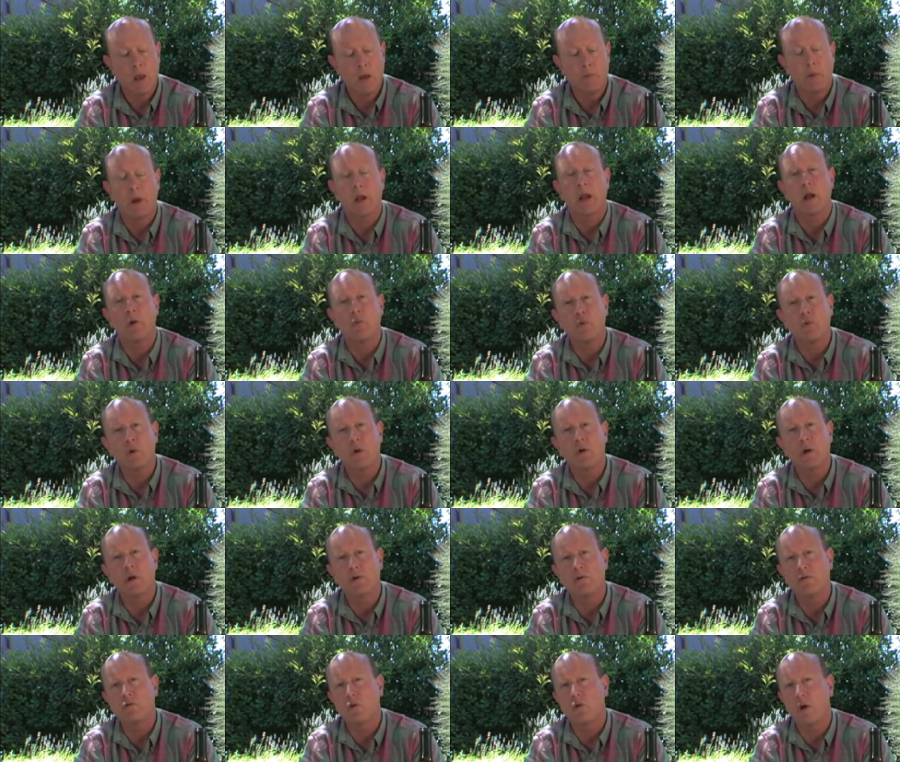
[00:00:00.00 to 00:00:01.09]
But I really
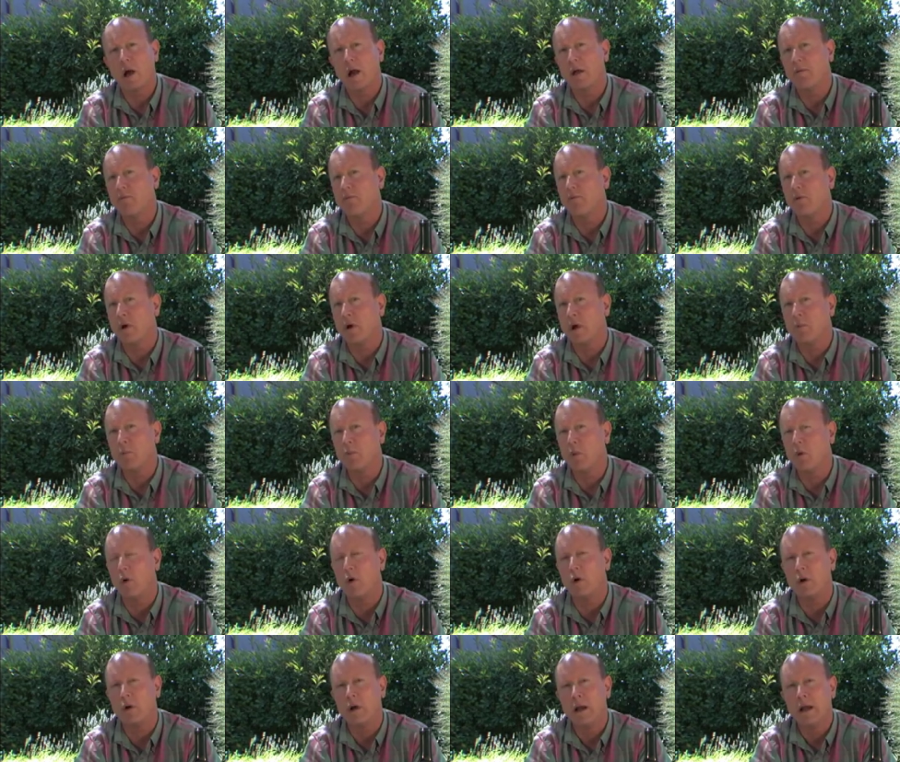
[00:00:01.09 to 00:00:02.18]
strive for a
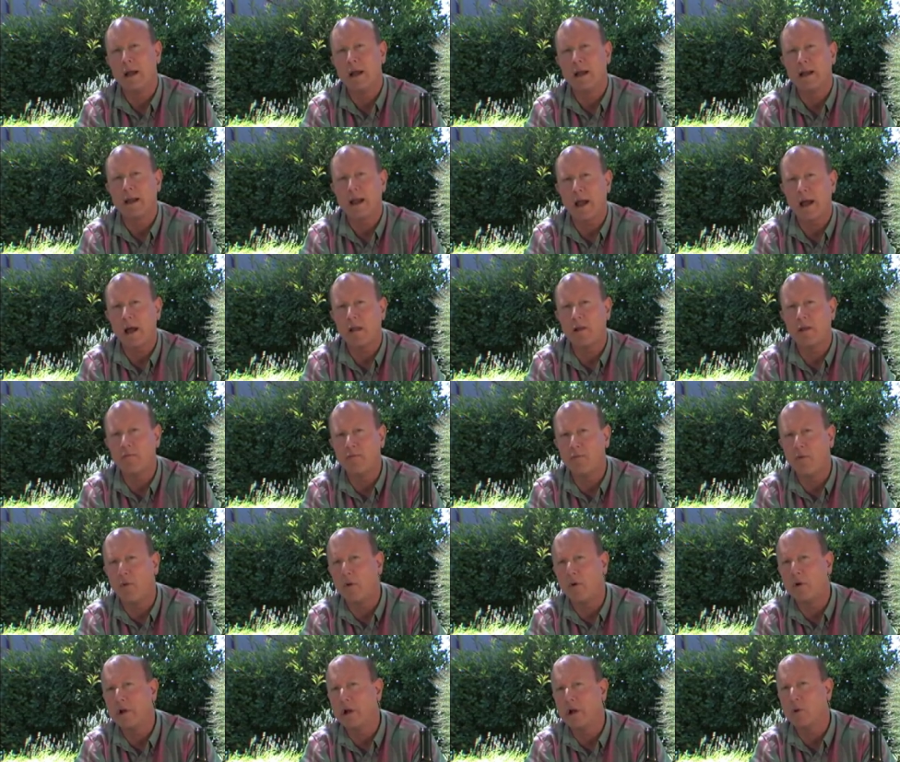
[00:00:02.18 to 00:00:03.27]
more
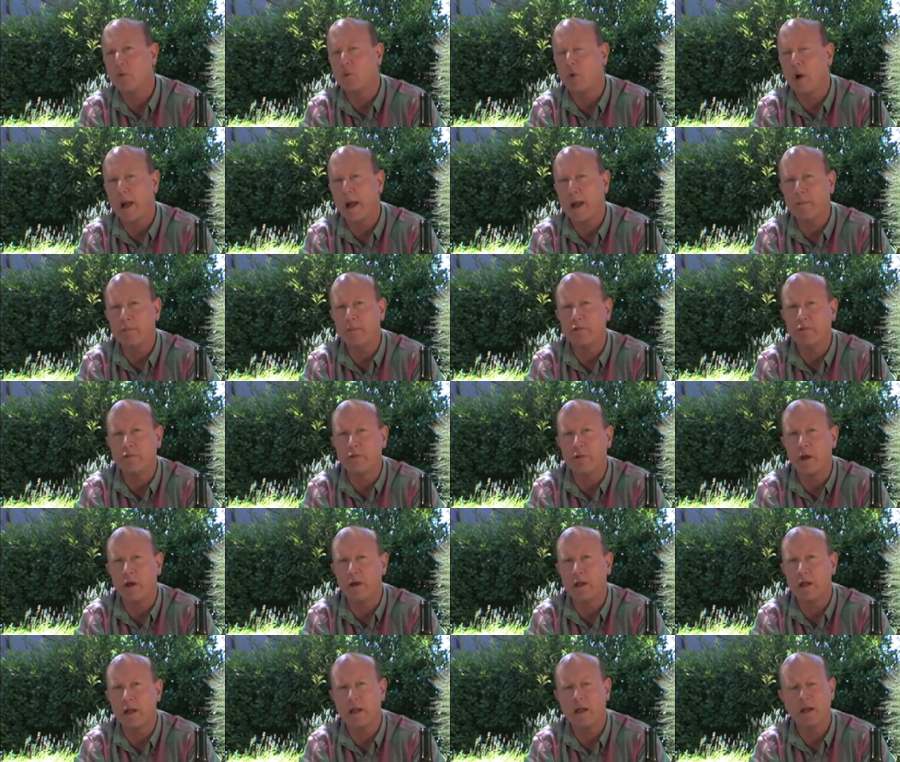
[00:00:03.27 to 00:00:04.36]
California ripe,
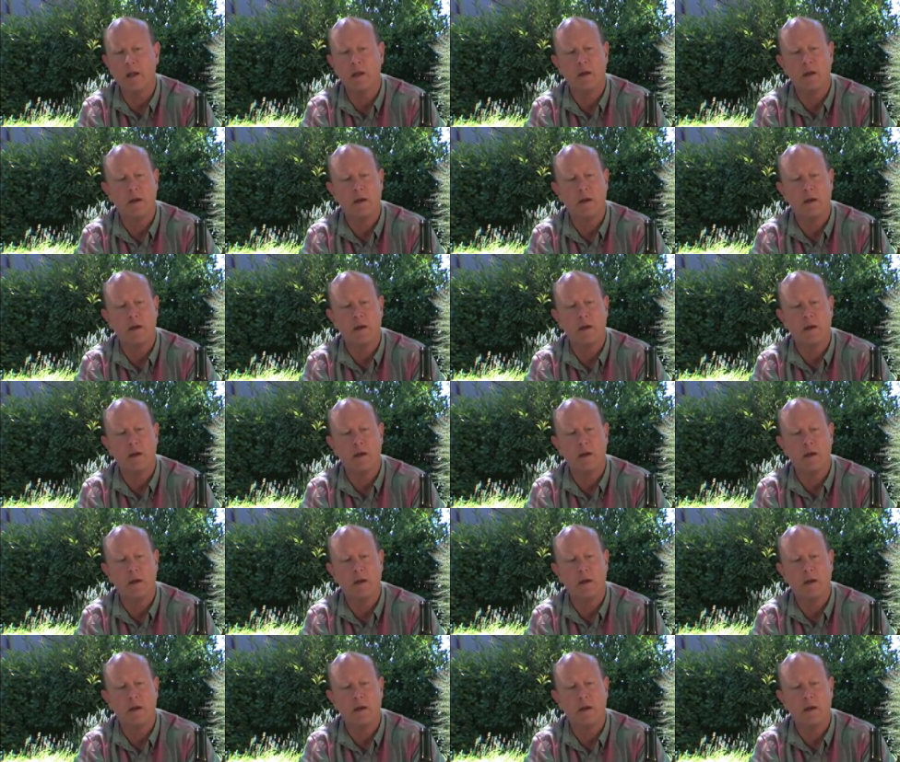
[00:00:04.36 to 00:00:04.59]
sunny,